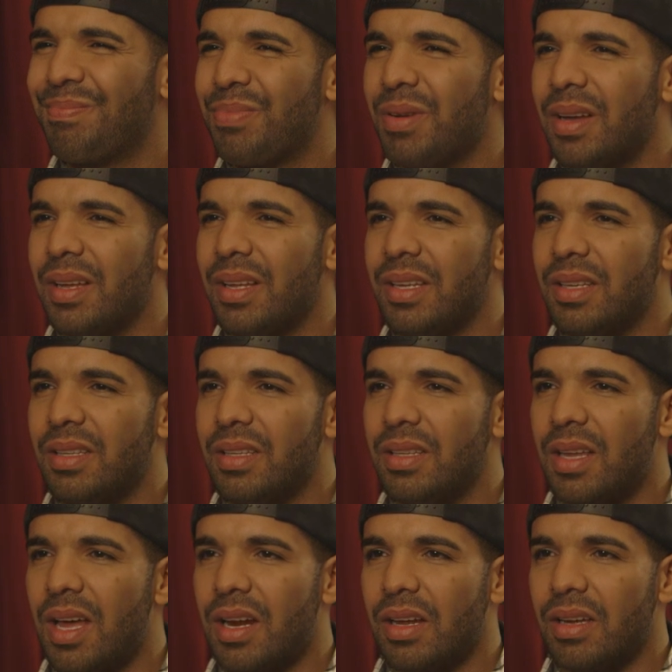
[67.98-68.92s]
Probably
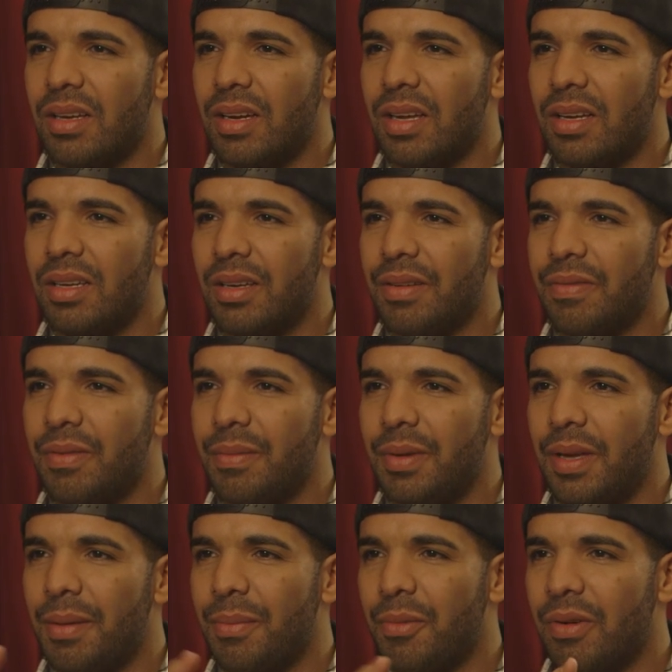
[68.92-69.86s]
not a good idea for
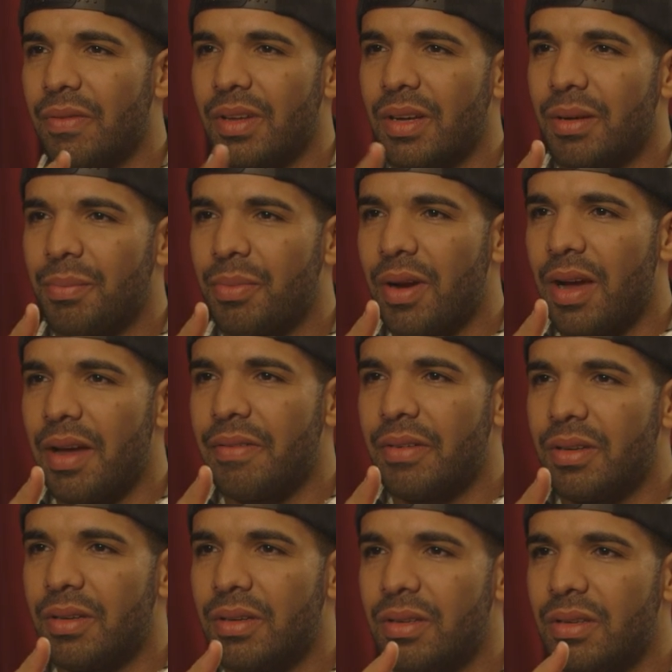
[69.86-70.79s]
me. I'm more of like a
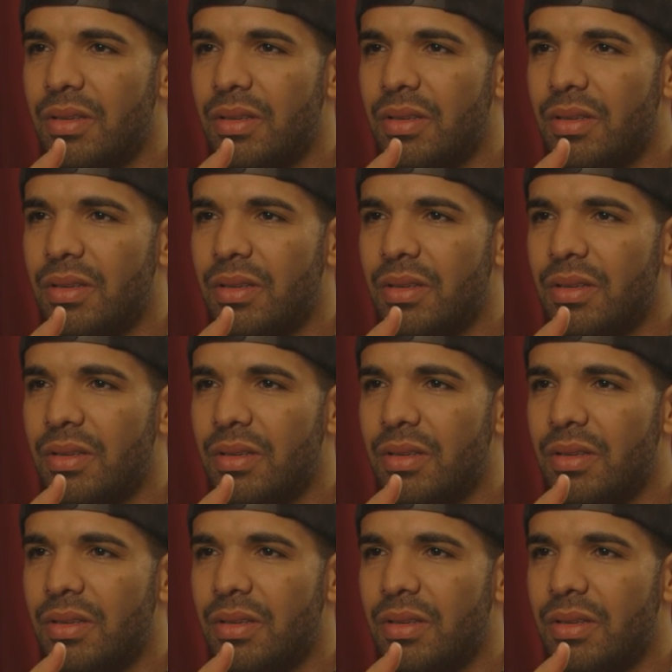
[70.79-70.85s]
private